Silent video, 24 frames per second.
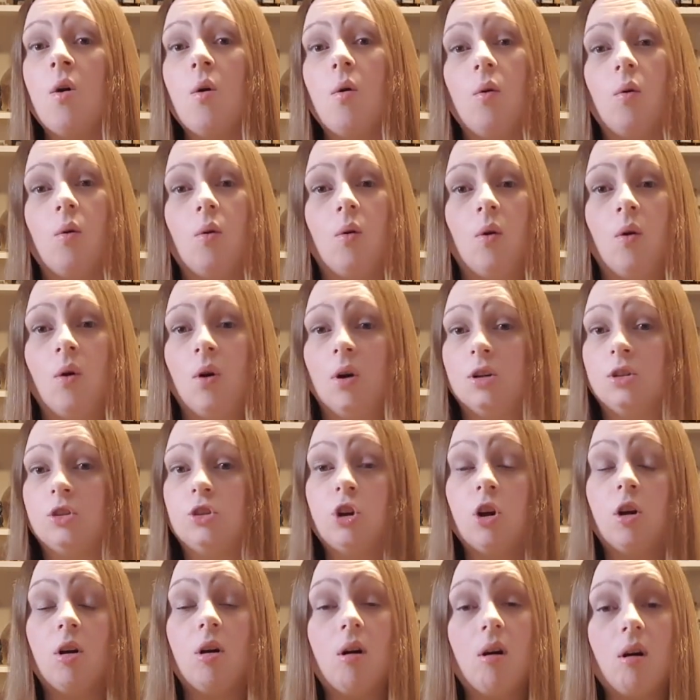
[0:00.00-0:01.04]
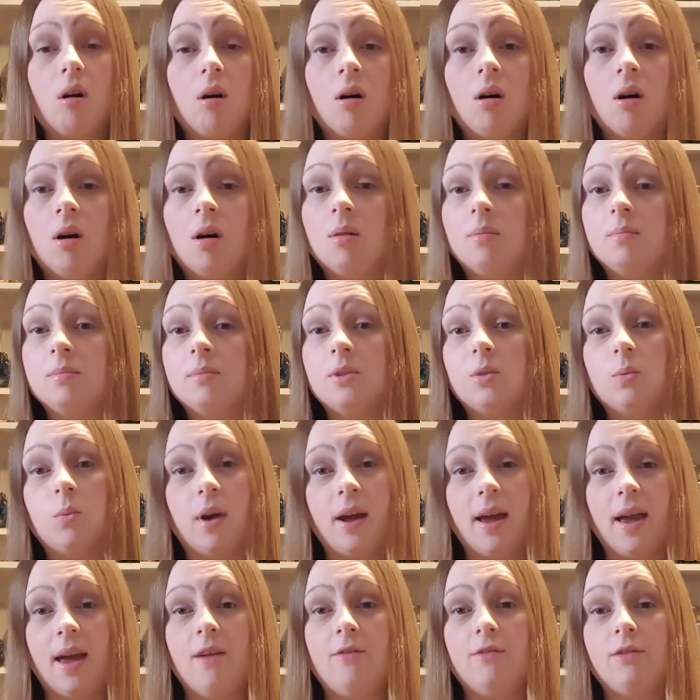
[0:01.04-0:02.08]
or charms,
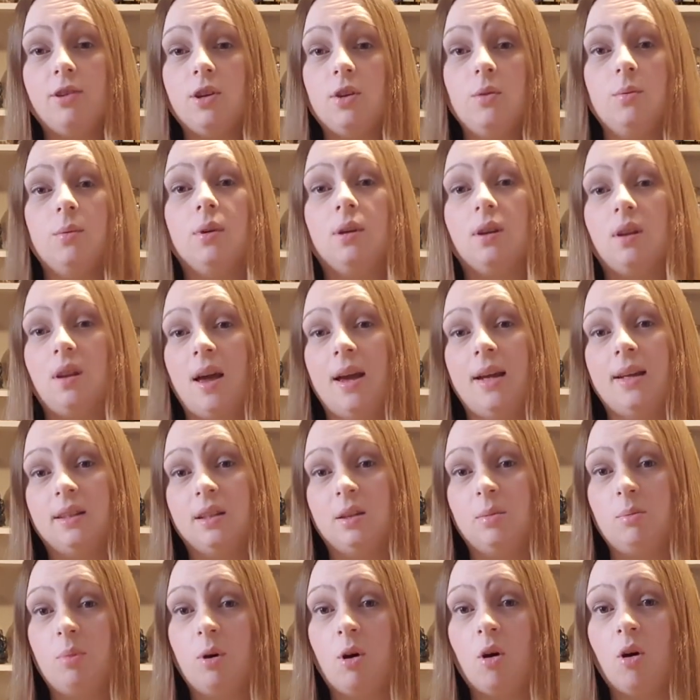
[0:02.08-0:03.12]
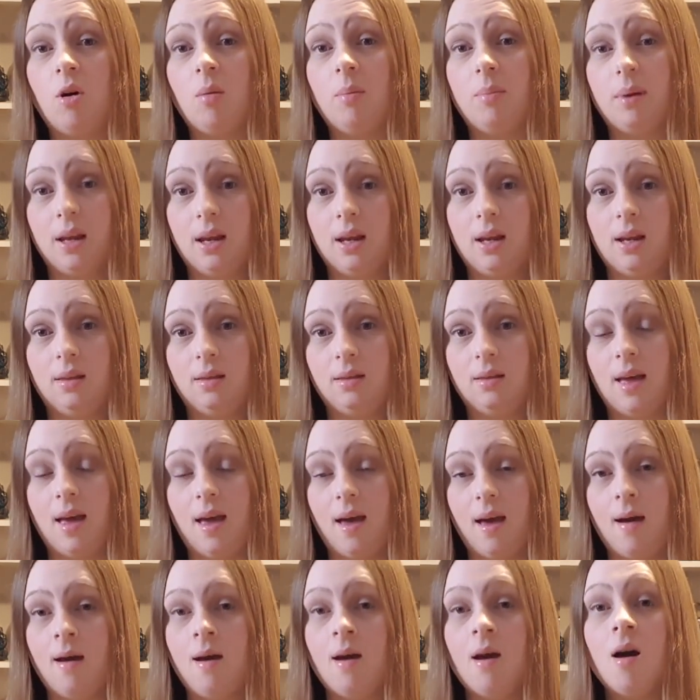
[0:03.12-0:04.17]
whatever you would like to pop in
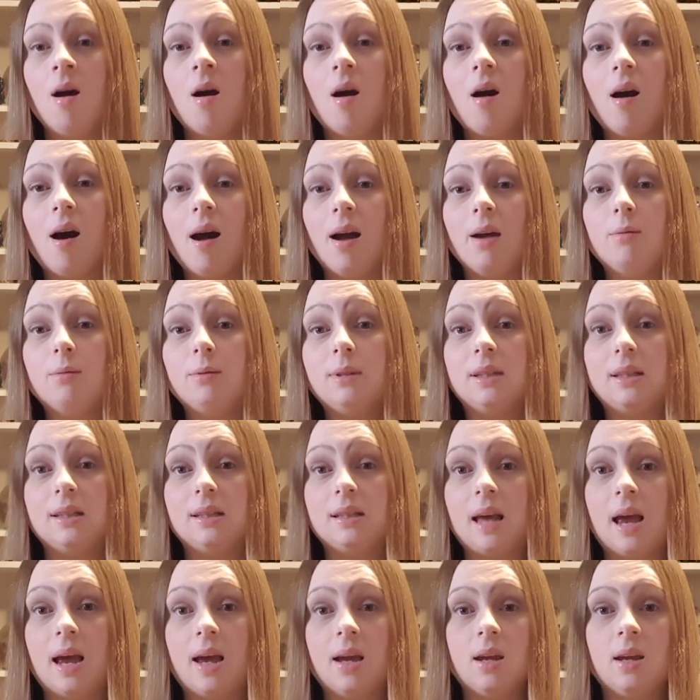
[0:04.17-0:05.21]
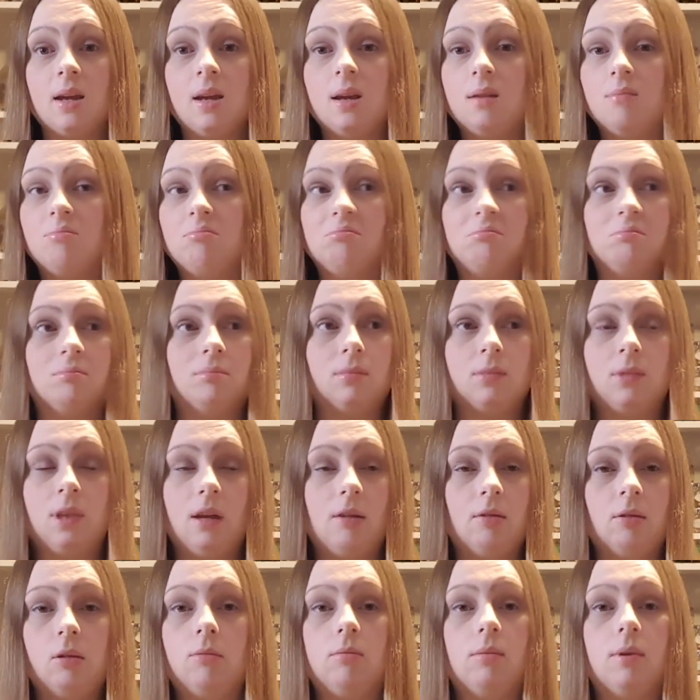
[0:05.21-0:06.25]
there, I would say
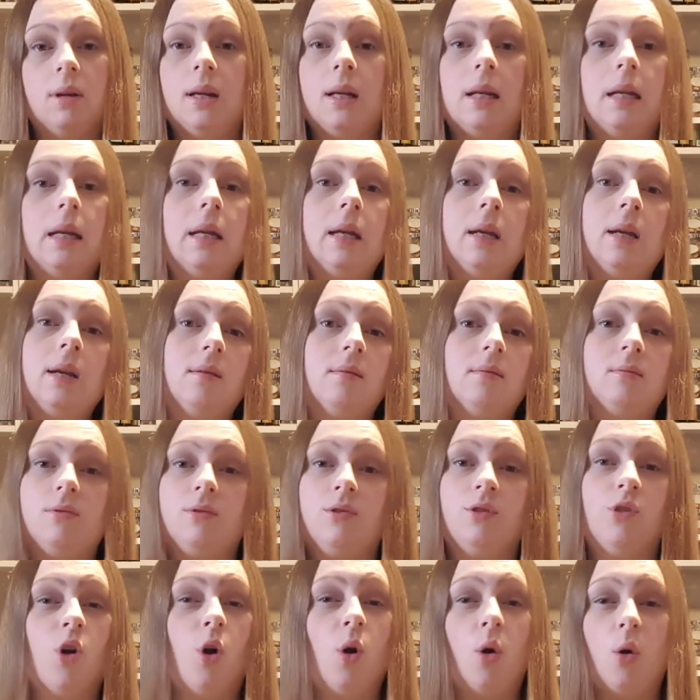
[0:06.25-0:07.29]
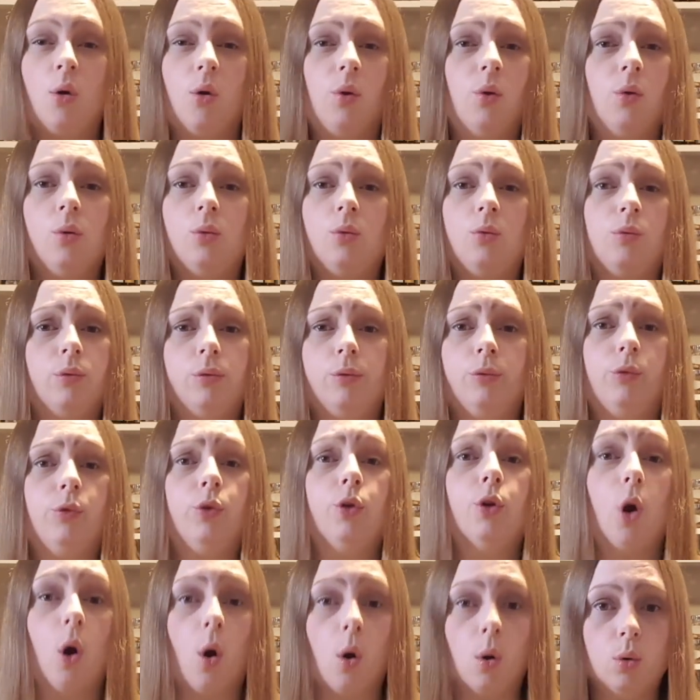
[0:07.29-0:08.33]
there are really no
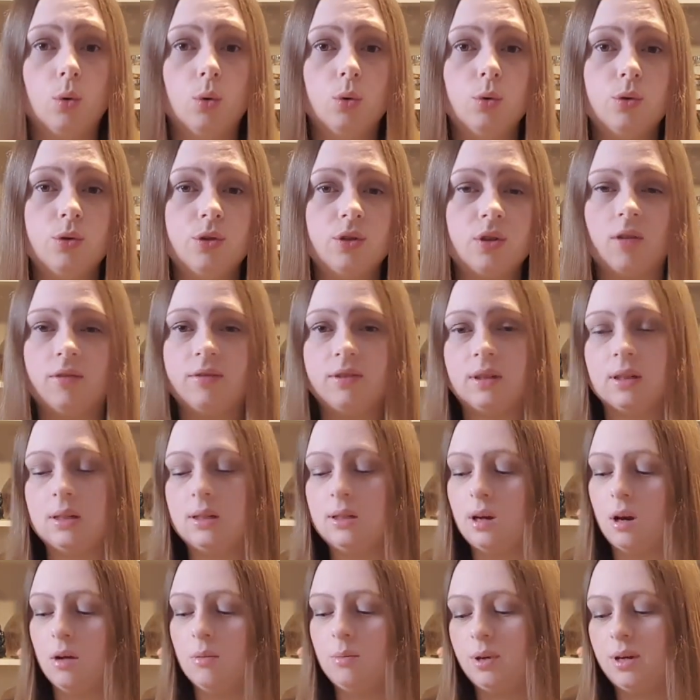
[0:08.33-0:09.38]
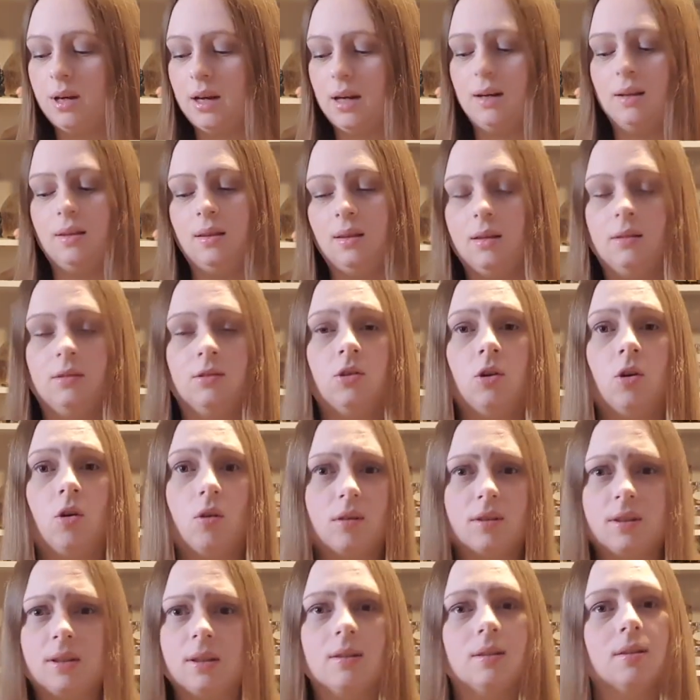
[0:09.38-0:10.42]
no's. Obviously, don't put anything
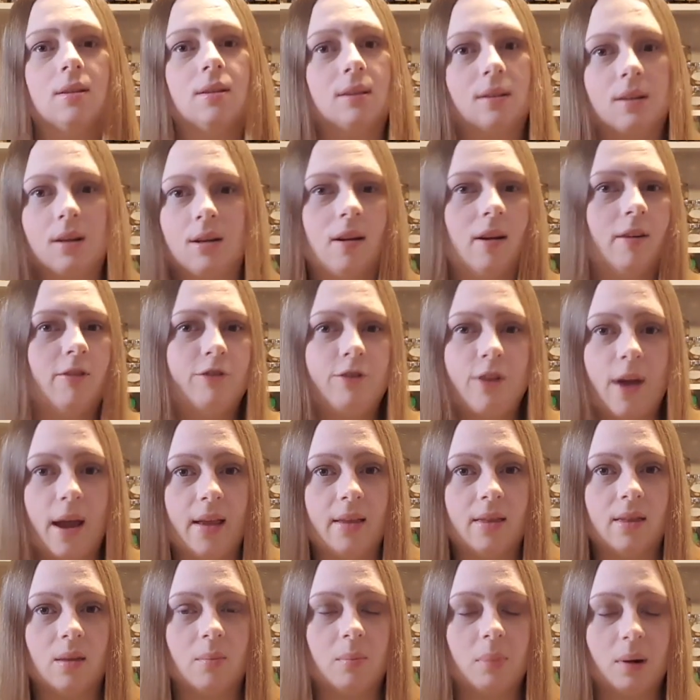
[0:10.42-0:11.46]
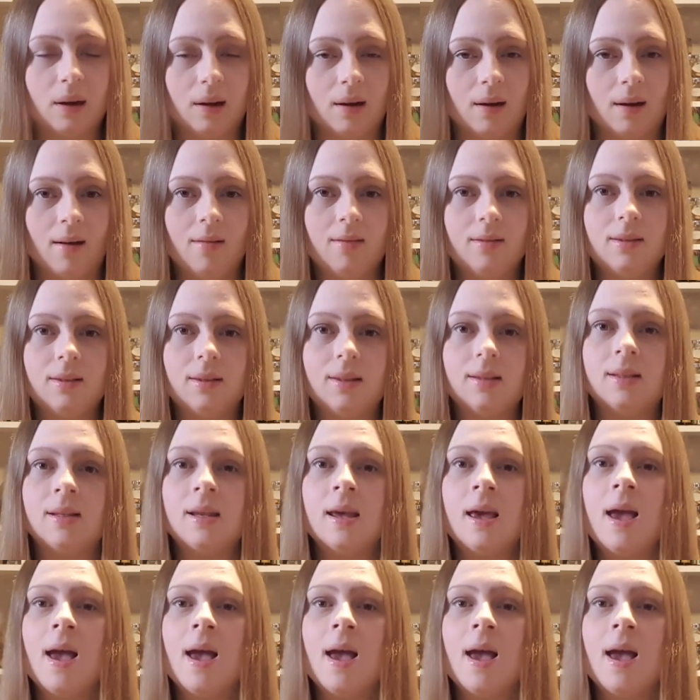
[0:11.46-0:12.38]
toxic that's going to affect the plant.